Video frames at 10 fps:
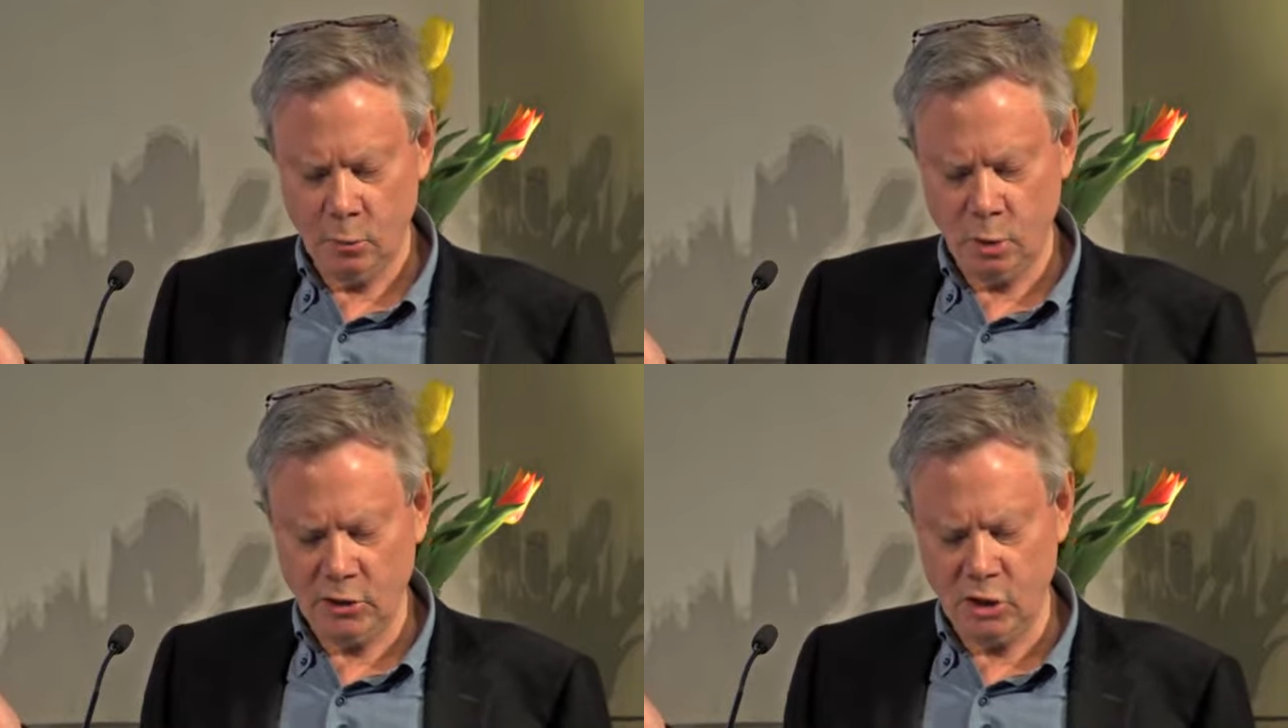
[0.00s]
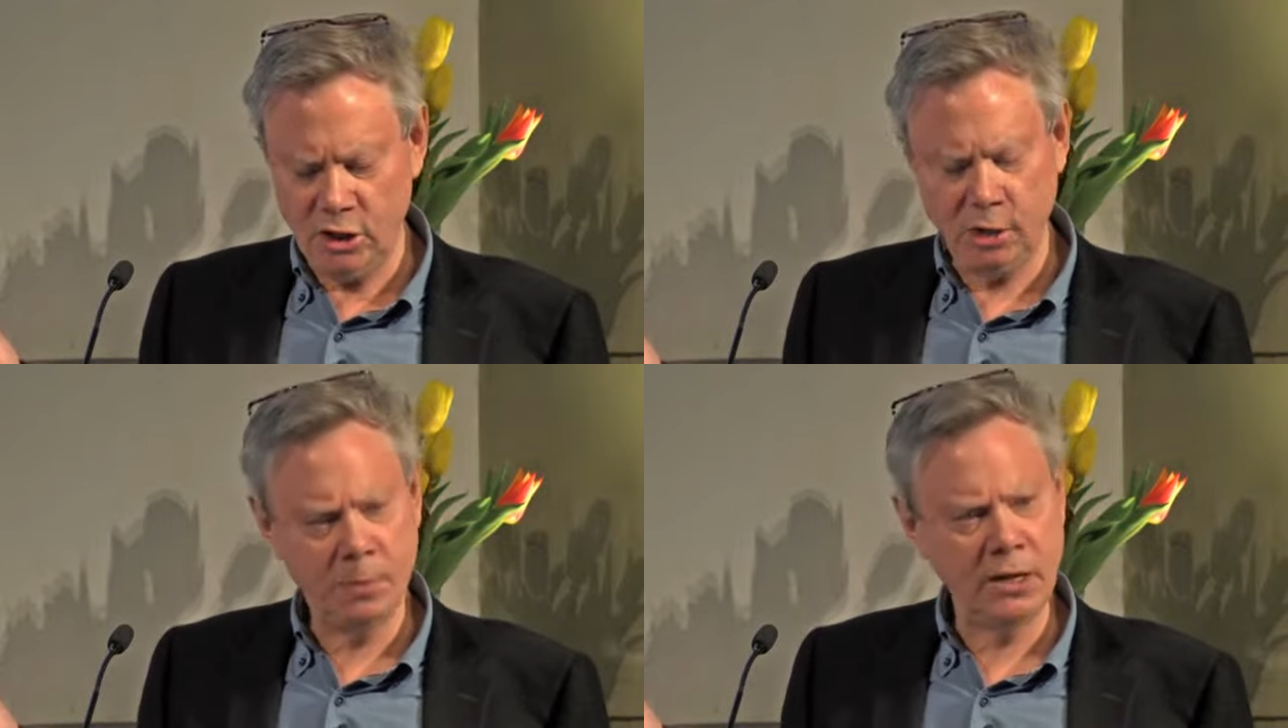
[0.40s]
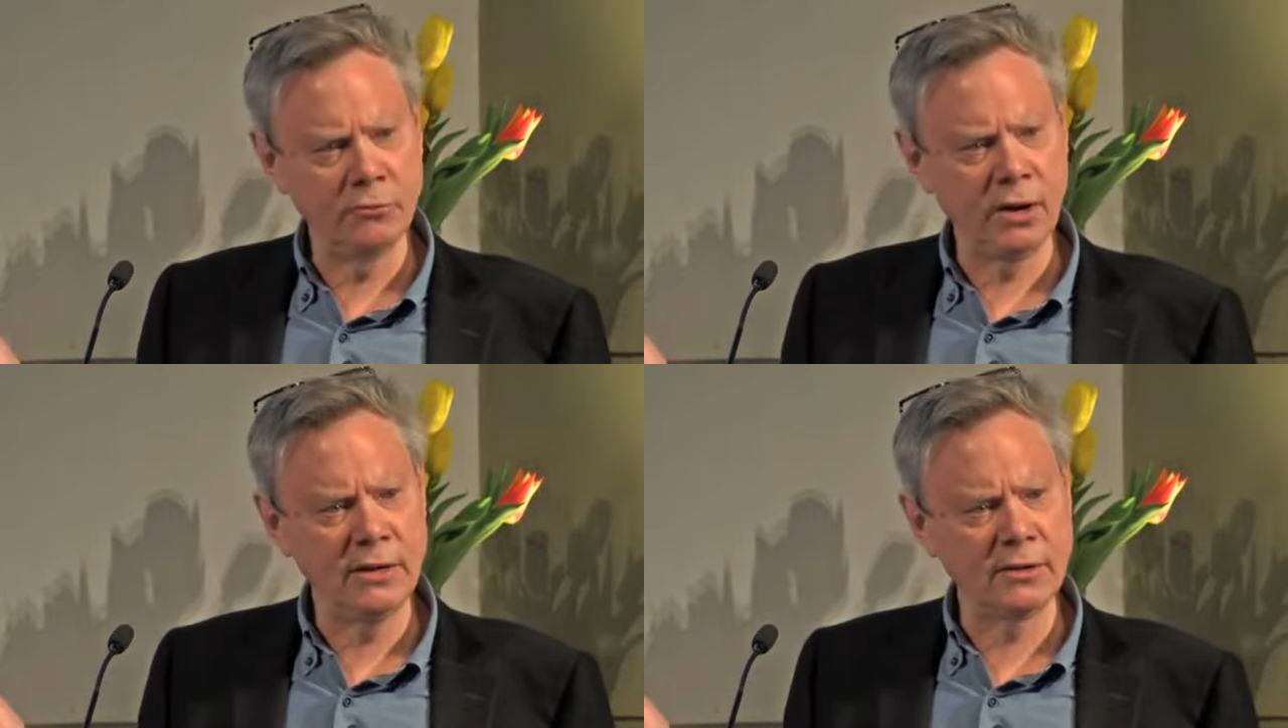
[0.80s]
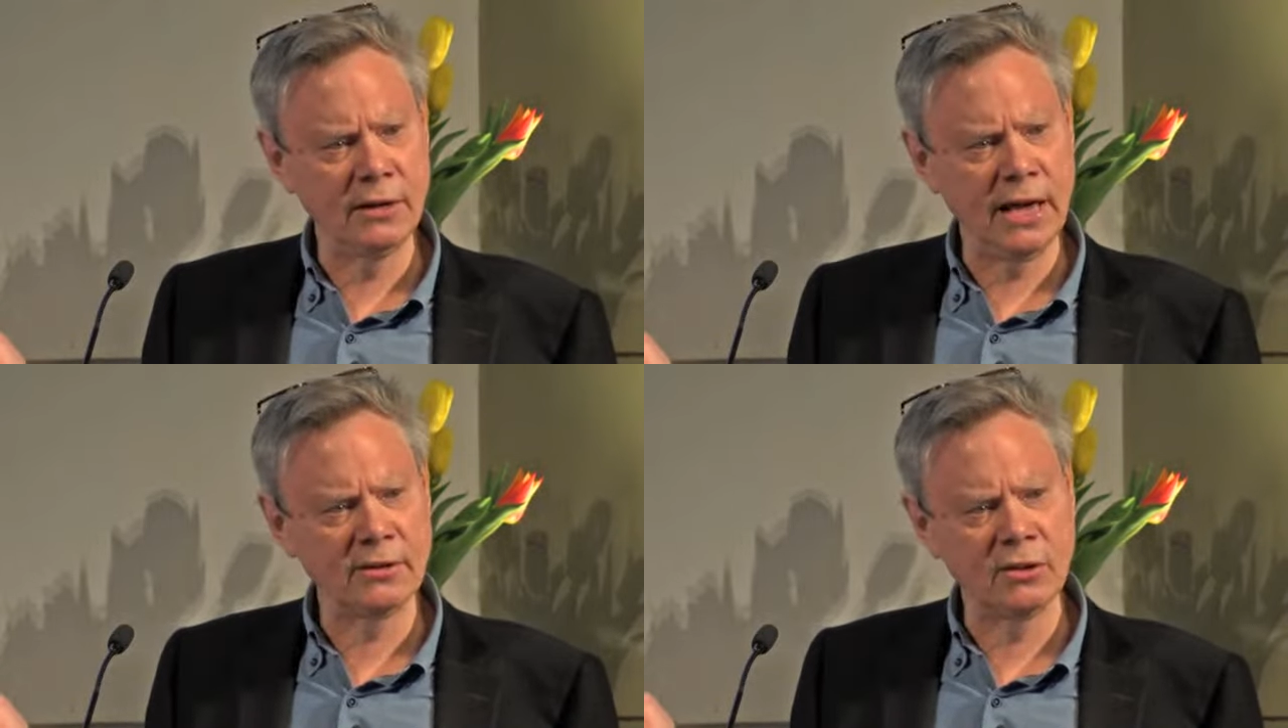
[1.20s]
where GDP rates
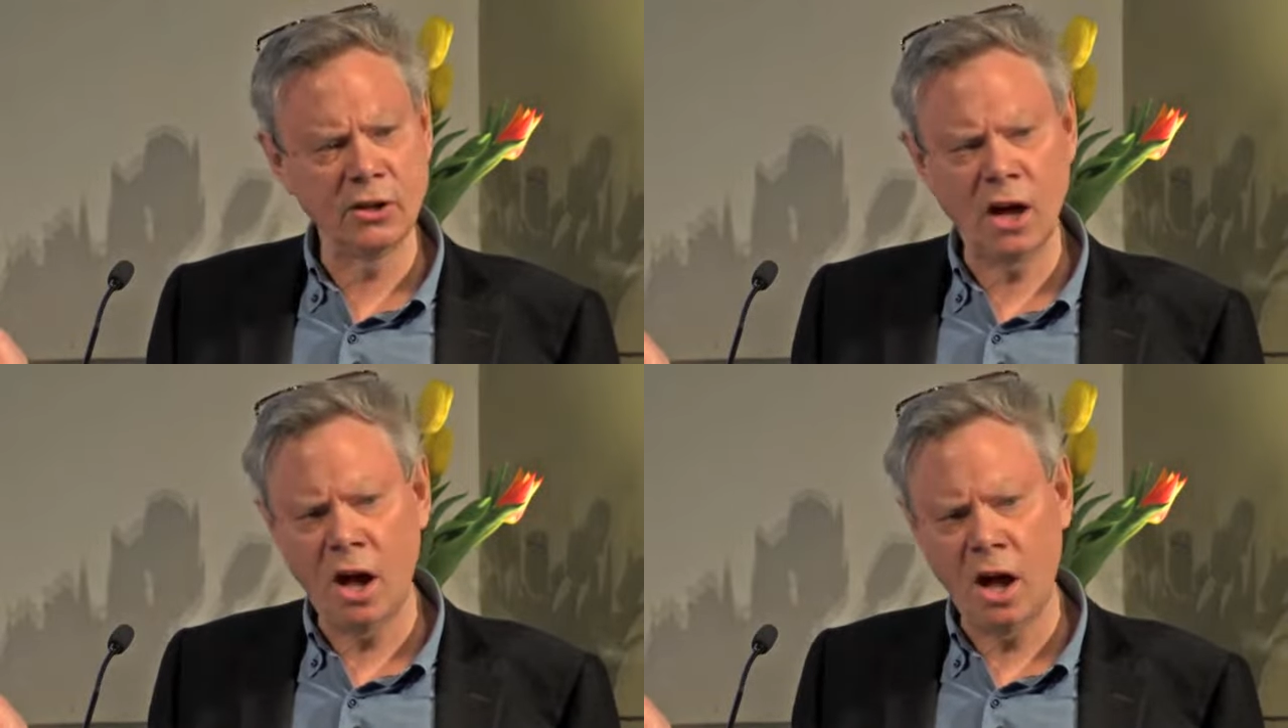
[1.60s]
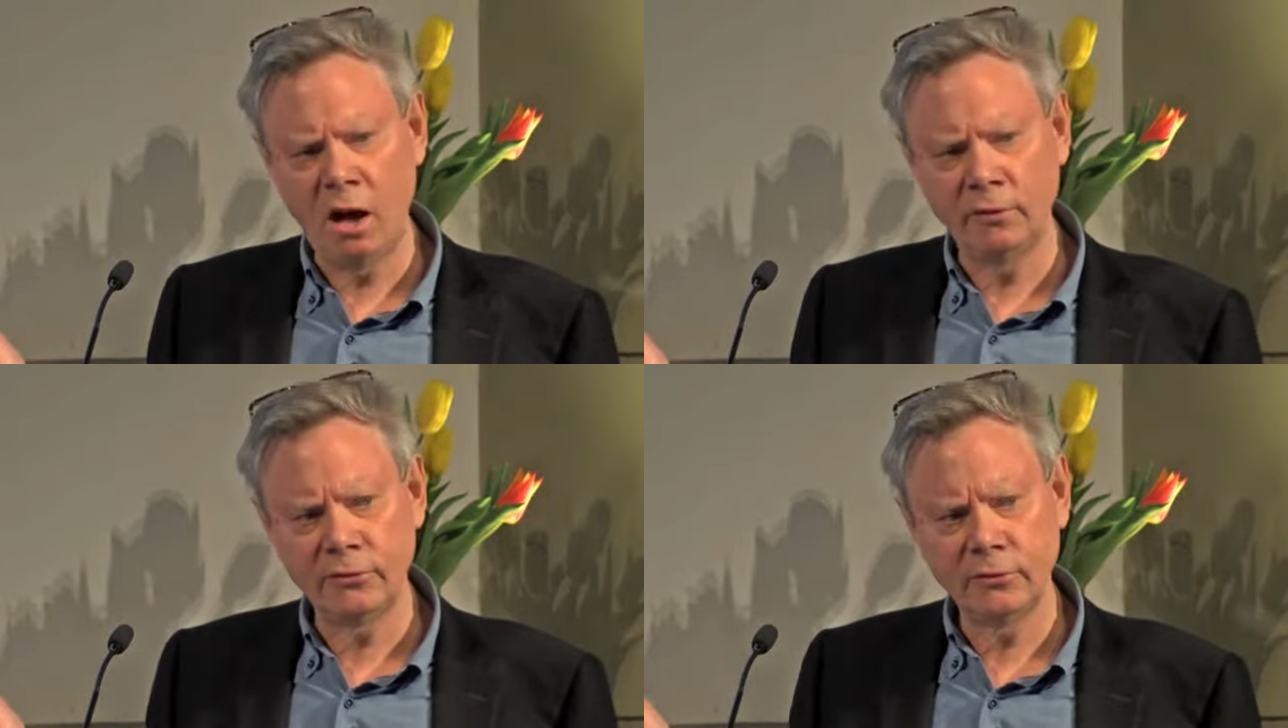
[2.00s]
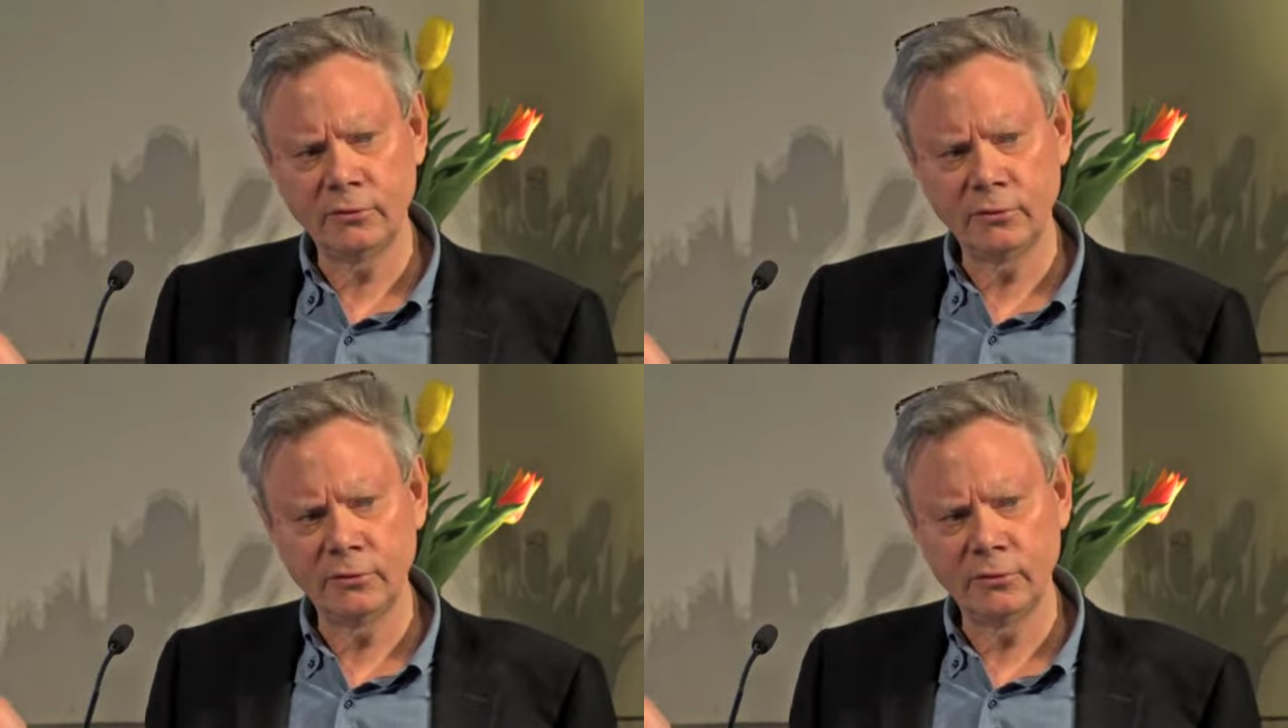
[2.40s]
are less than half